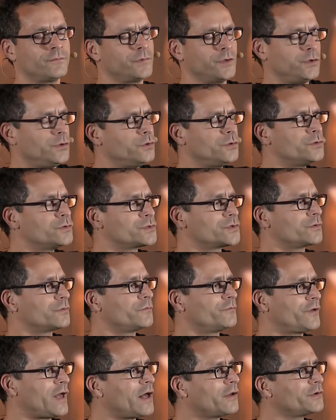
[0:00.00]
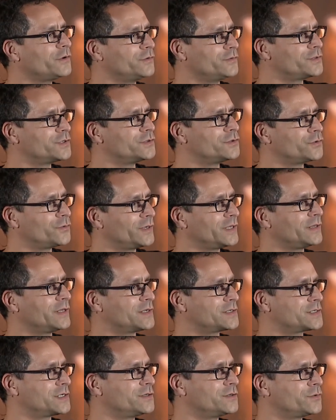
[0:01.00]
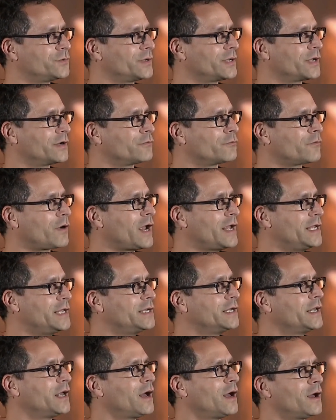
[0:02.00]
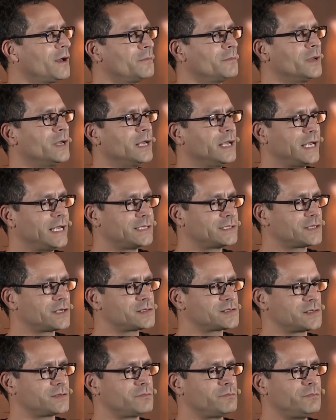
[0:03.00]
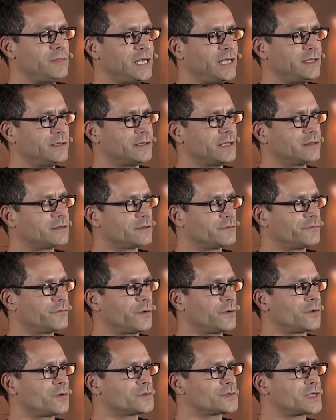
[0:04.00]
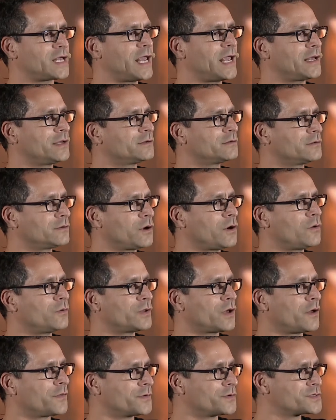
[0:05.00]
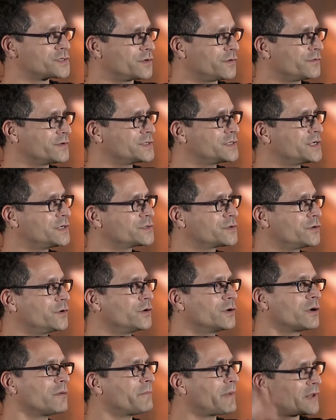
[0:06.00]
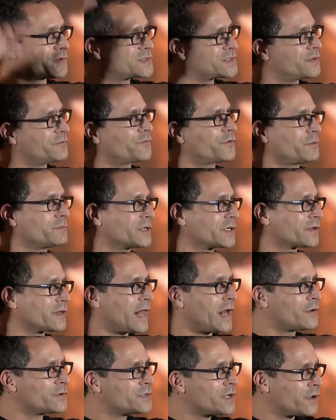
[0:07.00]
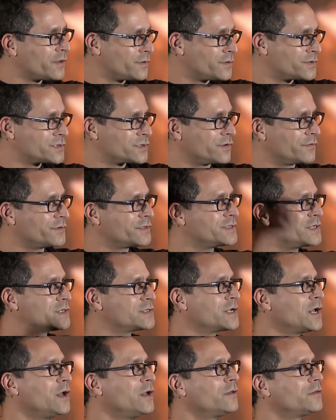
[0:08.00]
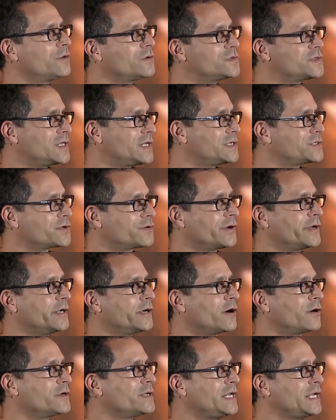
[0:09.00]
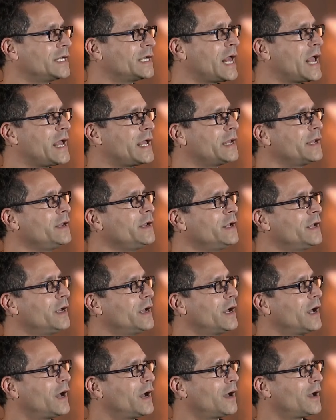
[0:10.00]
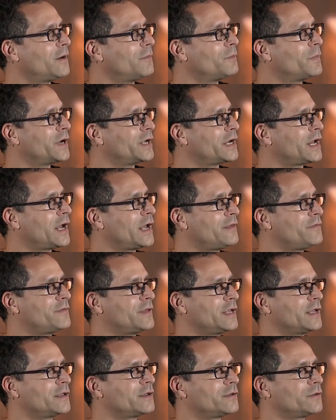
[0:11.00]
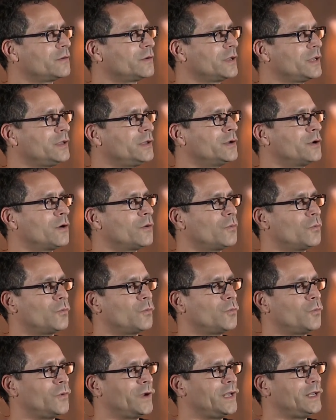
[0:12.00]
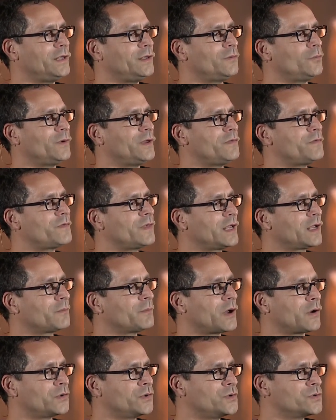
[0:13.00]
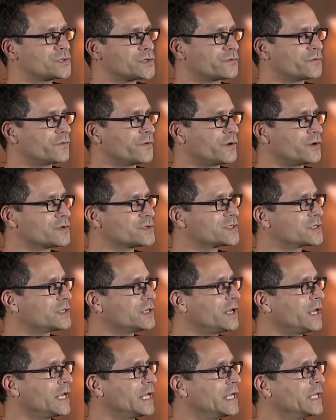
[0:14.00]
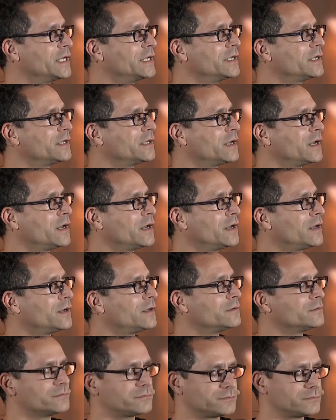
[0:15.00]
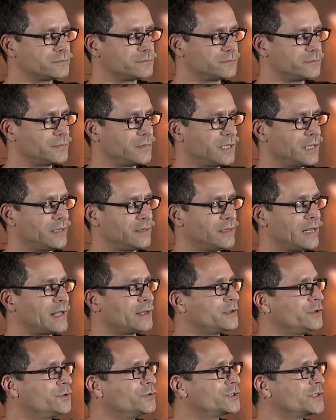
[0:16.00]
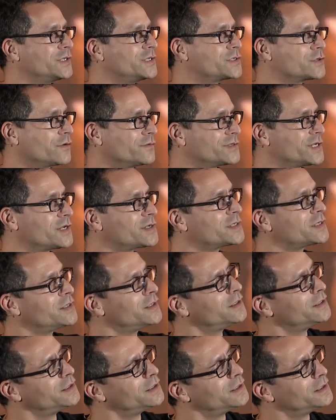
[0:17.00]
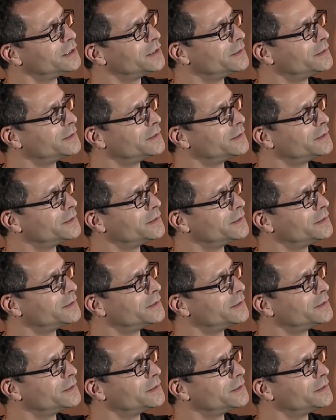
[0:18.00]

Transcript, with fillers: user value to doing this and doing it right. Um, mm-hmm. It doesn't mean that yeah. the photos can't go to other services or you can bounce them from the cloud mm-hmm. to other services. Those things are in our DNA. Uh, but I yeah. think you know we we think about user first, and yeah. uh, and that usually serves us. Uh,